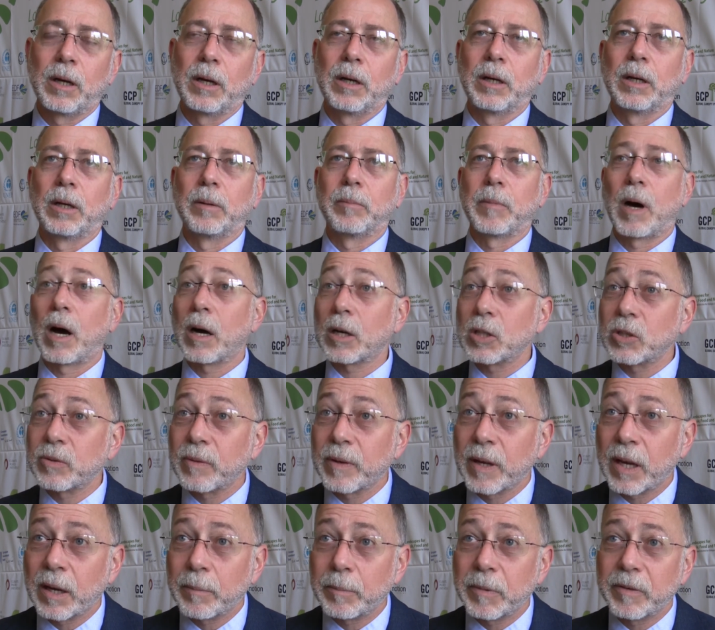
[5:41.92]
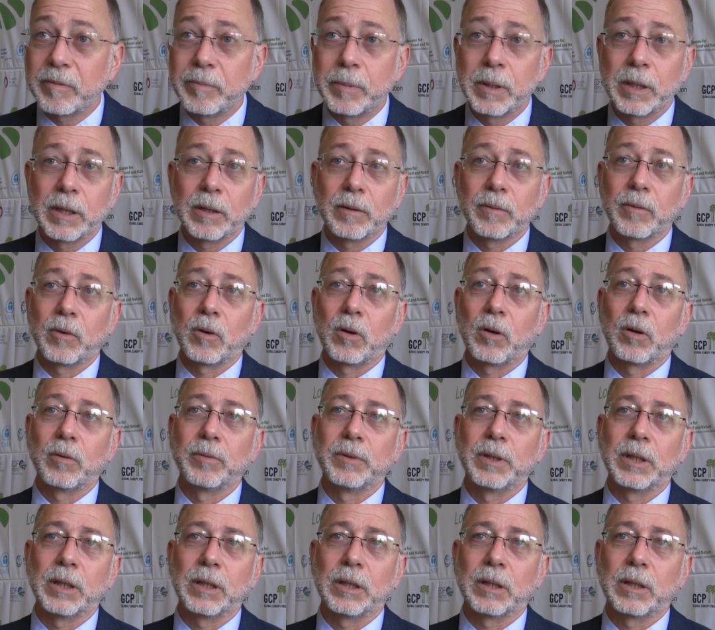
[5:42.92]
Oxfam have been
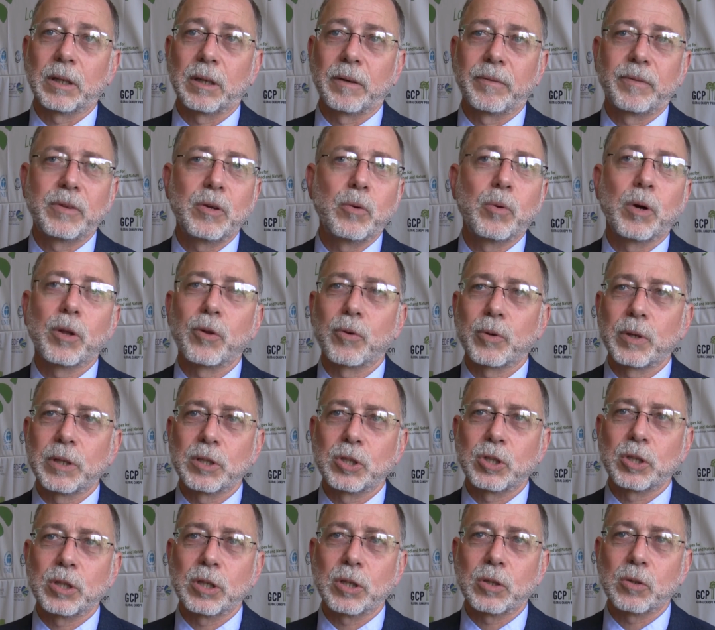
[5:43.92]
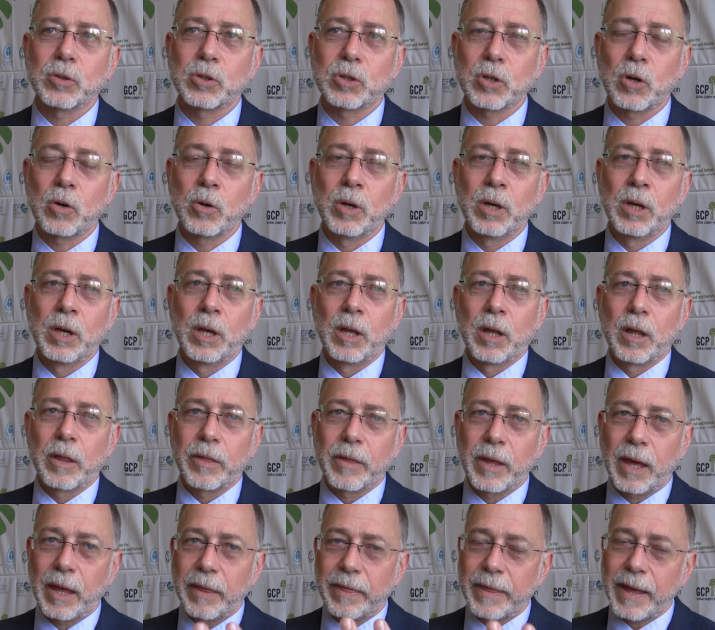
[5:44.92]
involved, and a few other NGOs. So
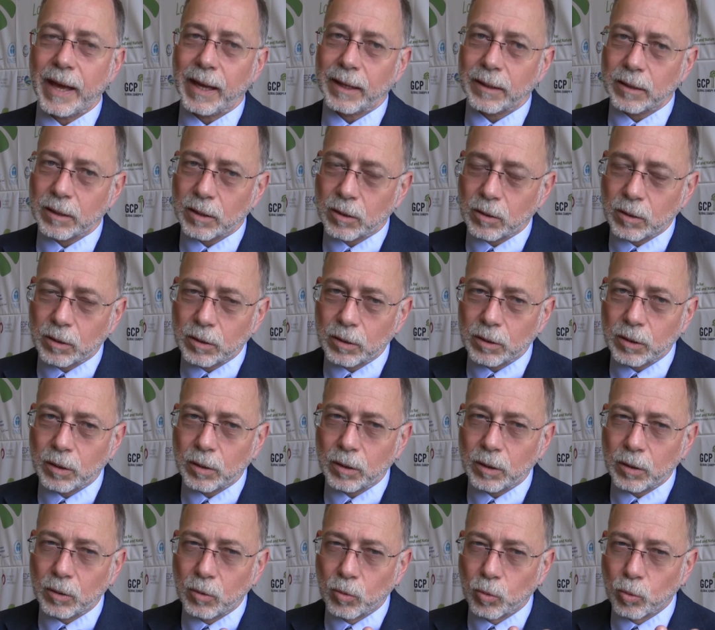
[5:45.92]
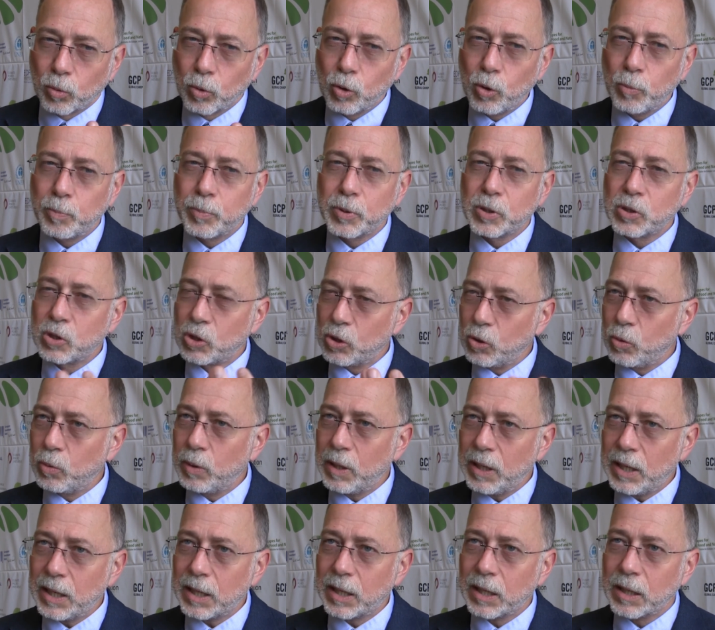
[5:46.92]
that group is
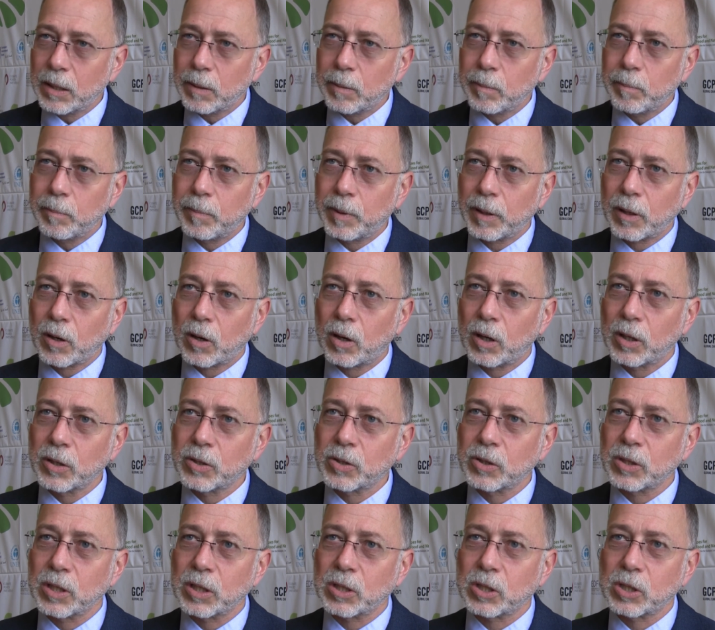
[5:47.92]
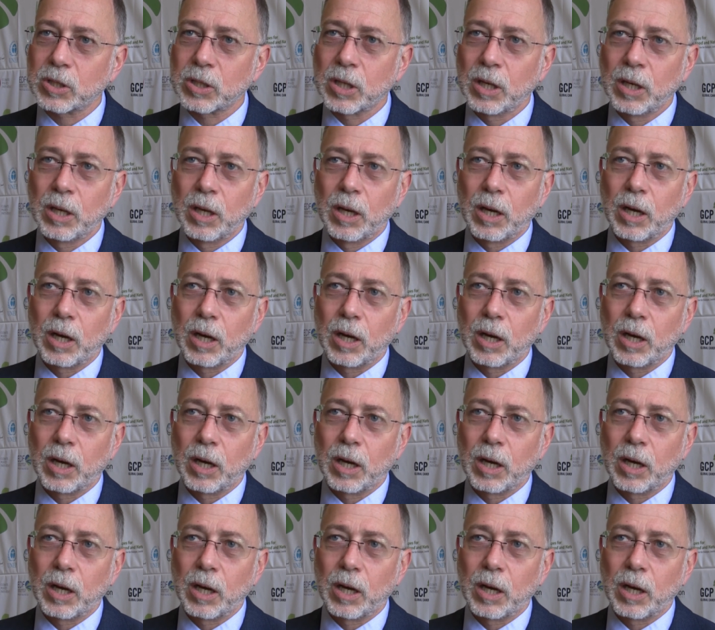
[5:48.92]
unique because it's